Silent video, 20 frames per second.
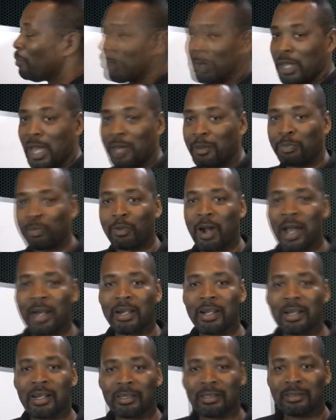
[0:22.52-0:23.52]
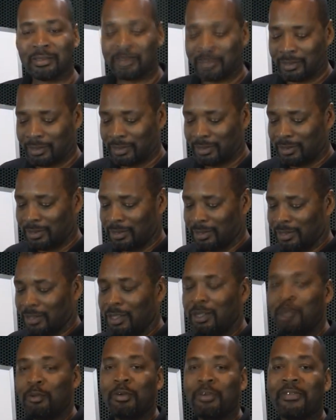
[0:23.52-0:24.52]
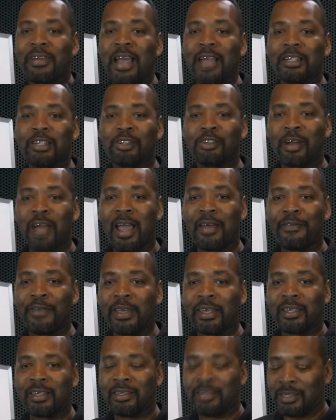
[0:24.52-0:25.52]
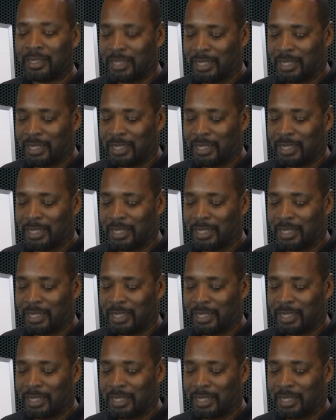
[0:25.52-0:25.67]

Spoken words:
we got product, we've got the traffic,